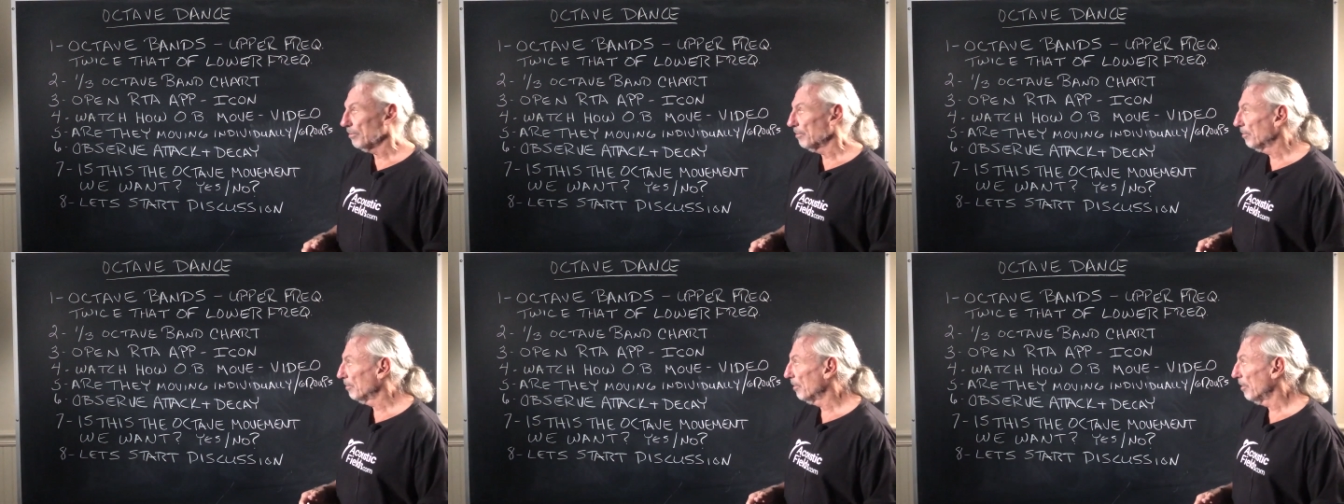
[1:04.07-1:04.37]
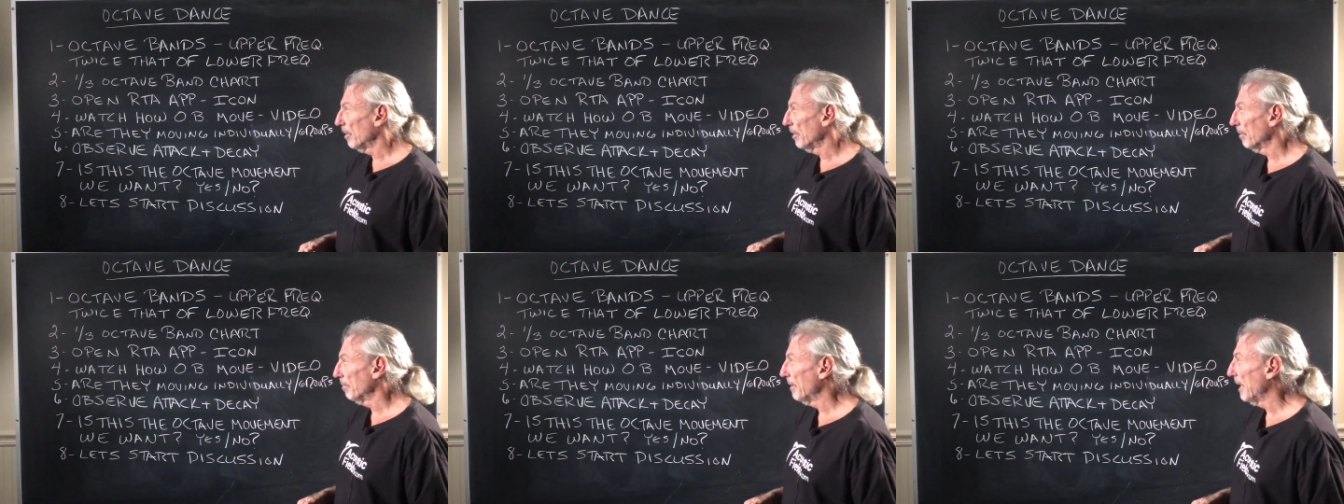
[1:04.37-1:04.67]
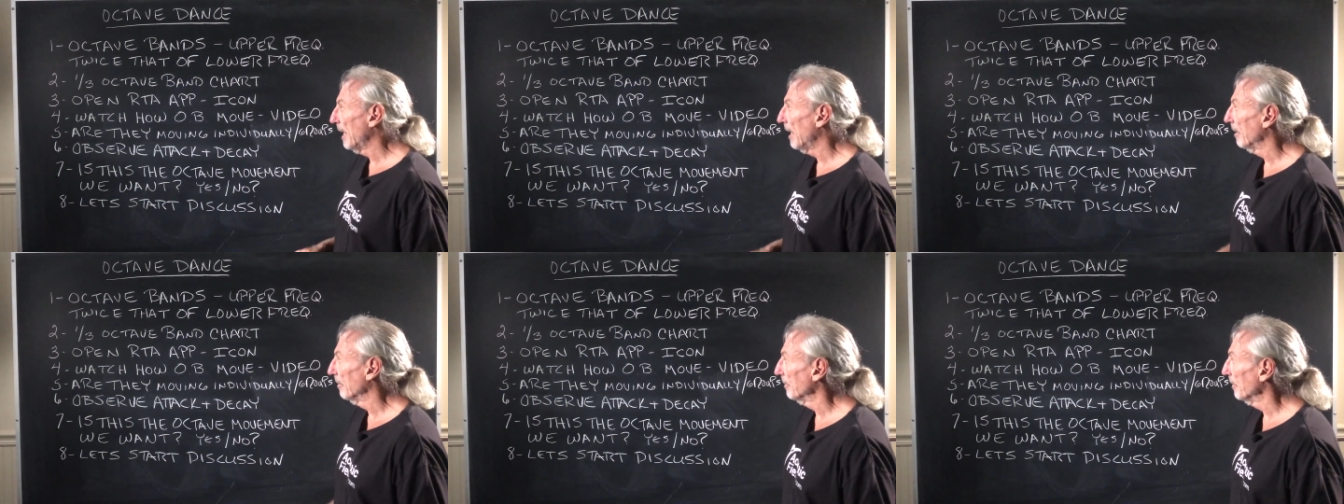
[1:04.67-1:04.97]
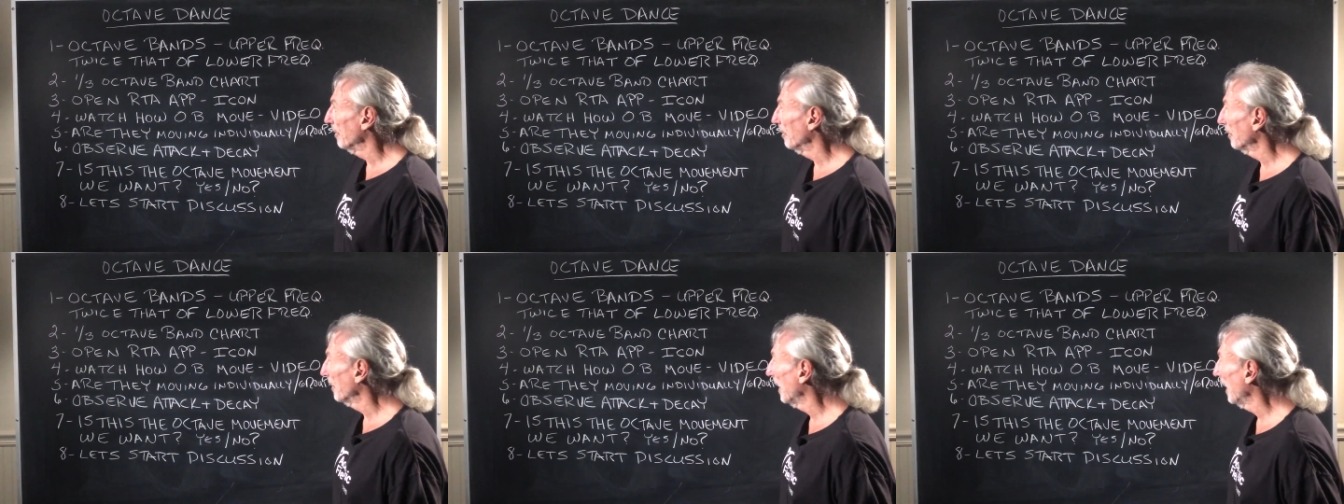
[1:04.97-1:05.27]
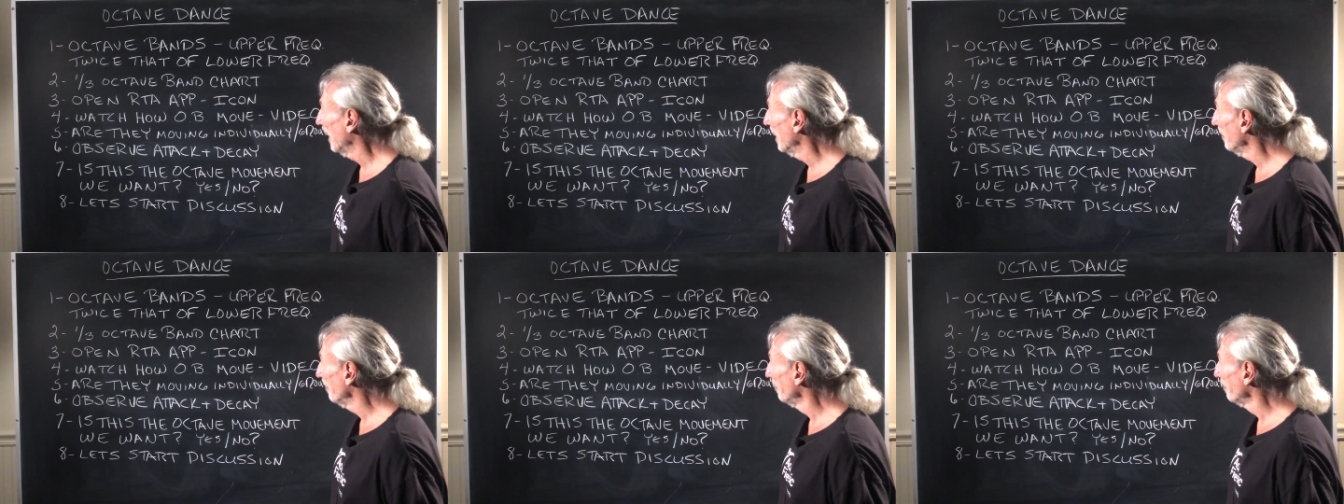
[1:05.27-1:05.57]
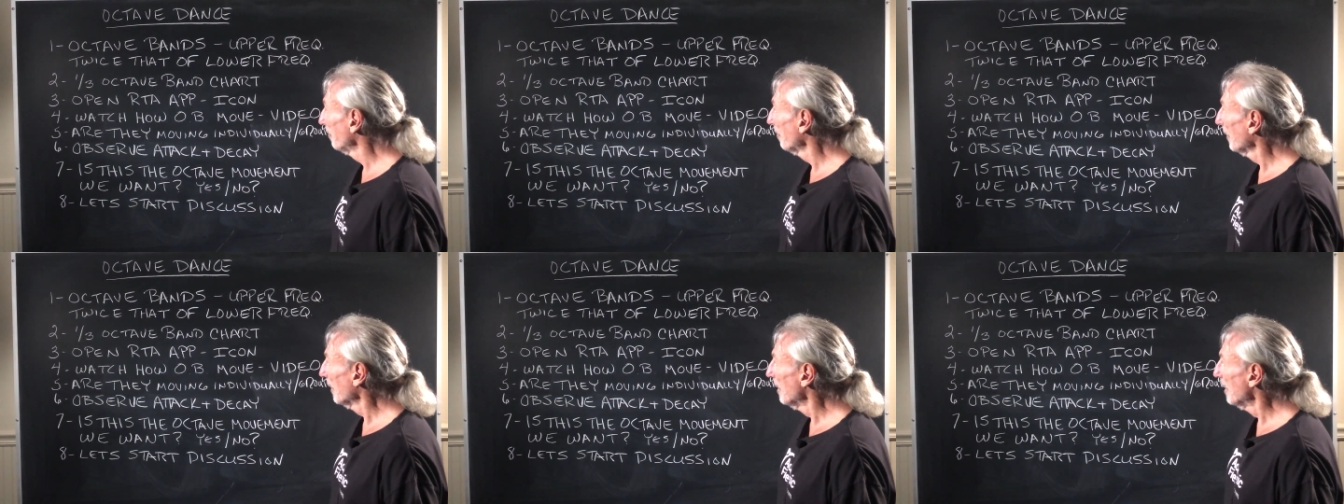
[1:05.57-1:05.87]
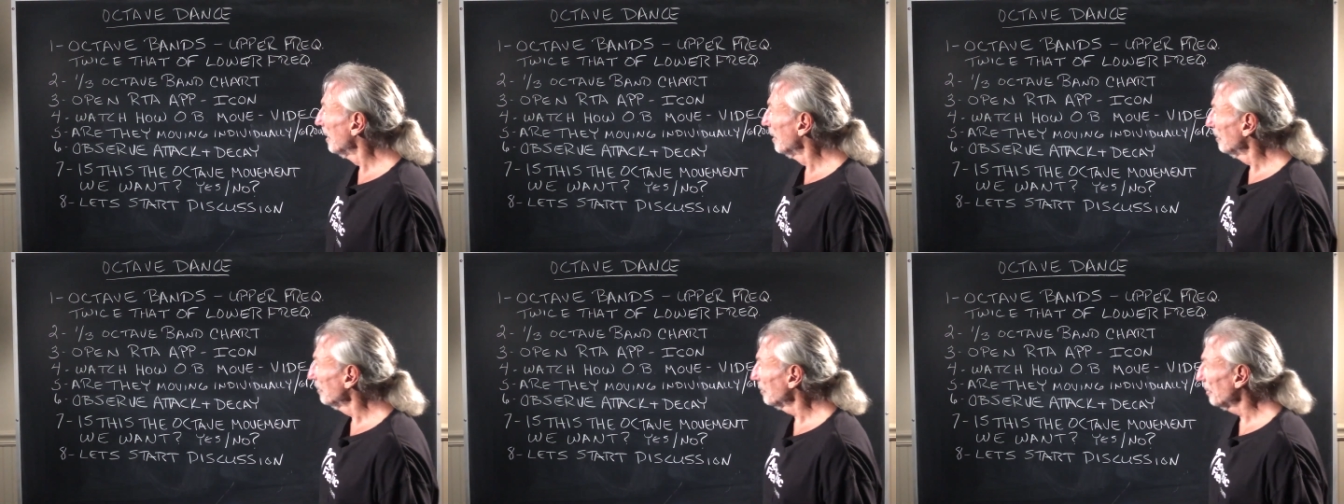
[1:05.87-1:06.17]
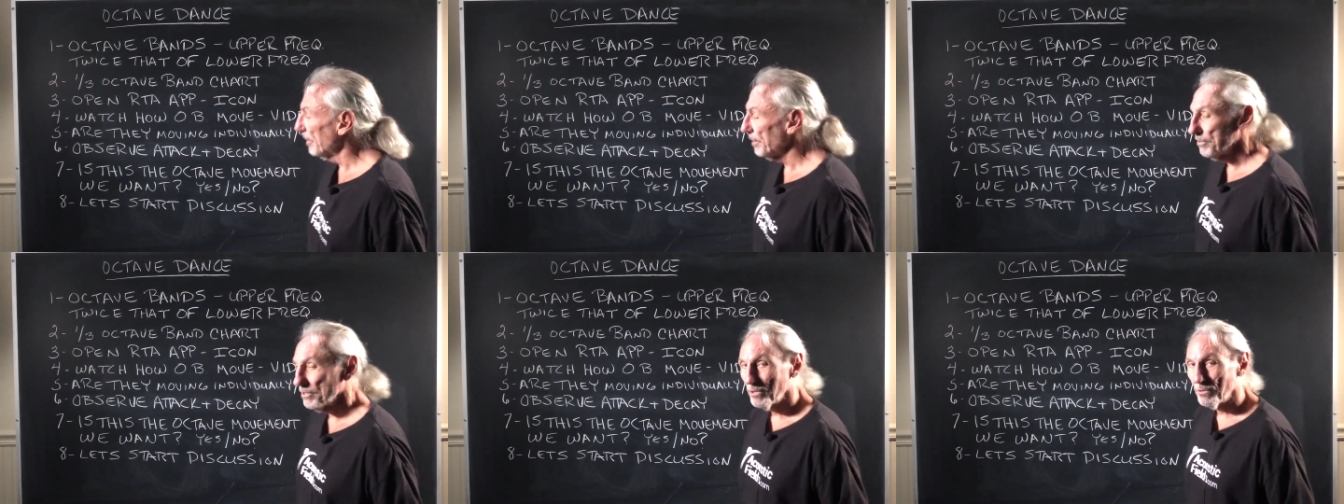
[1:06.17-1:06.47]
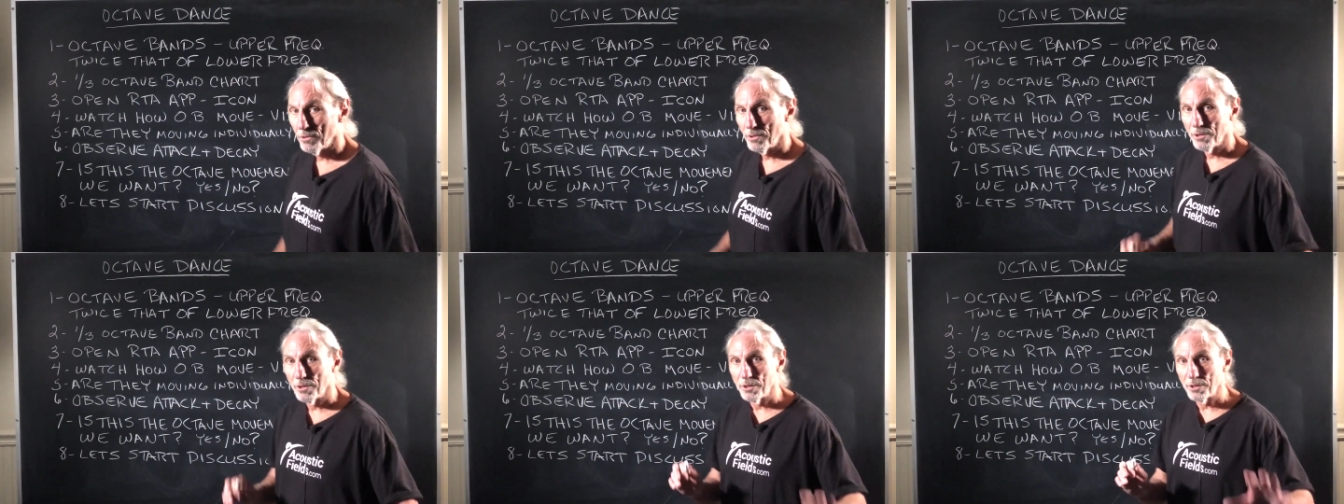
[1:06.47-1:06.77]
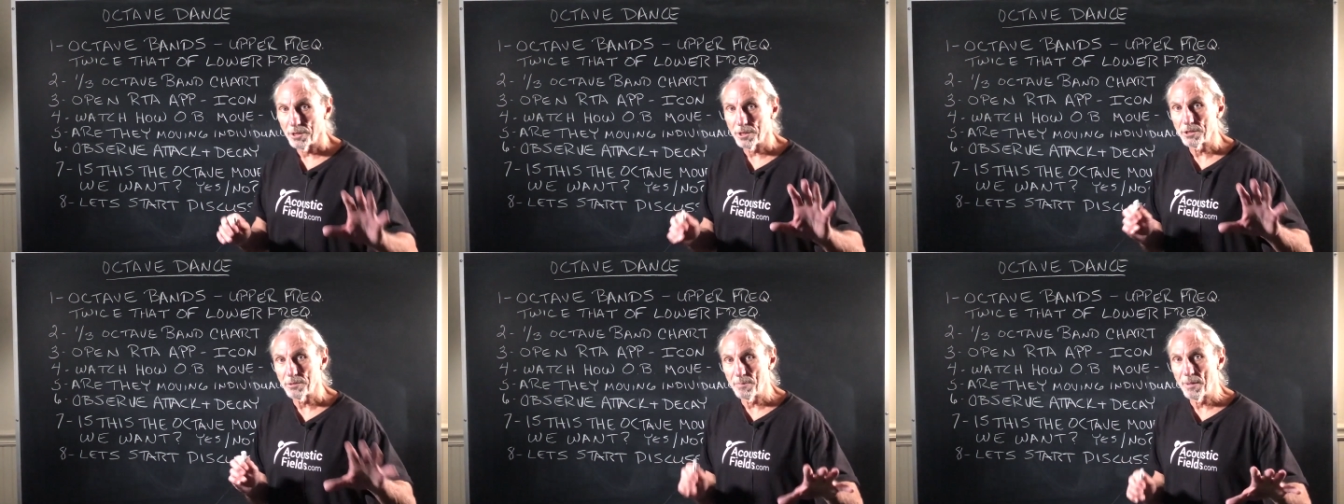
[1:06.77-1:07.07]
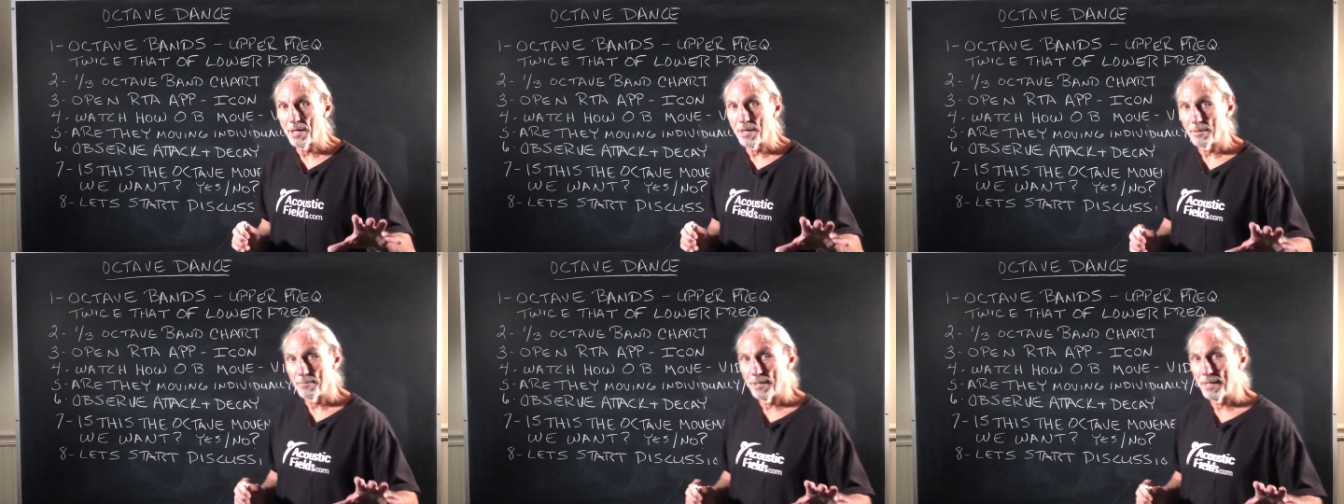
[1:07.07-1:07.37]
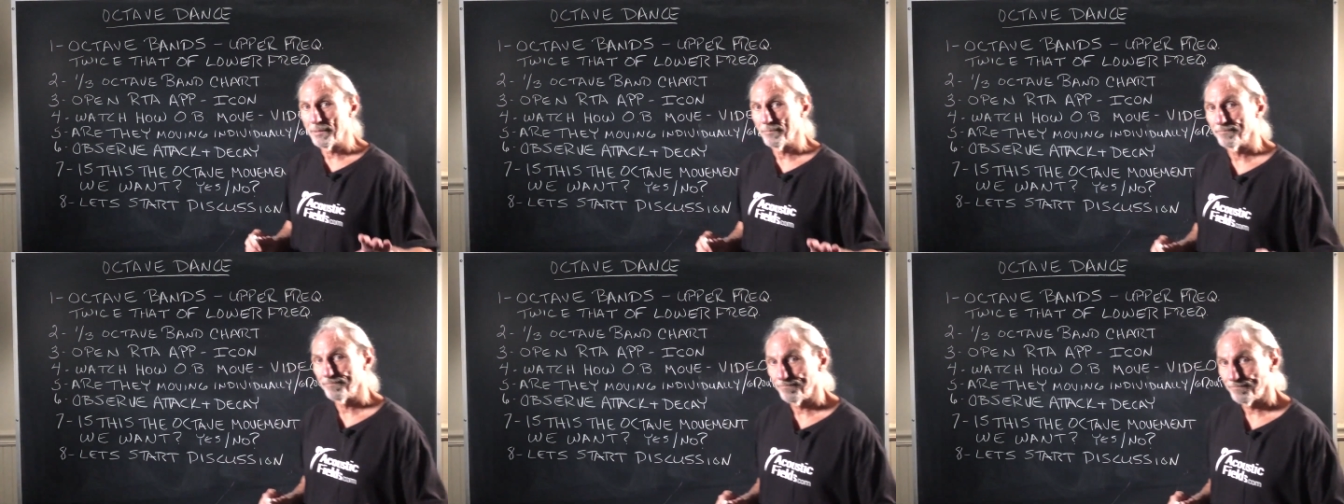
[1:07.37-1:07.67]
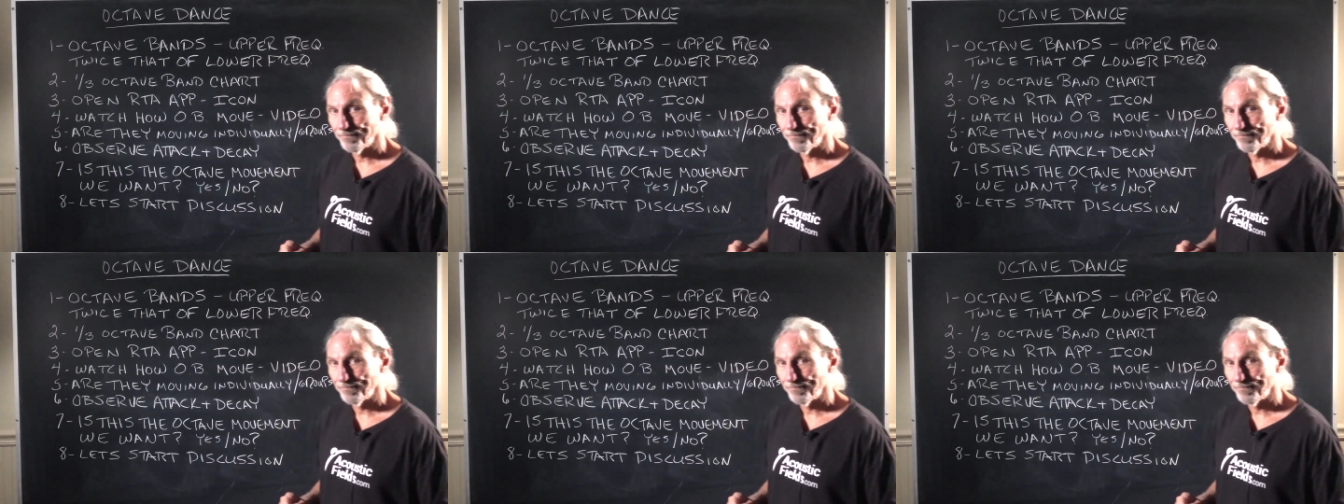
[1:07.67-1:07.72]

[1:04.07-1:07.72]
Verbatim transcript: are all about, okay? So let's do a little experiment.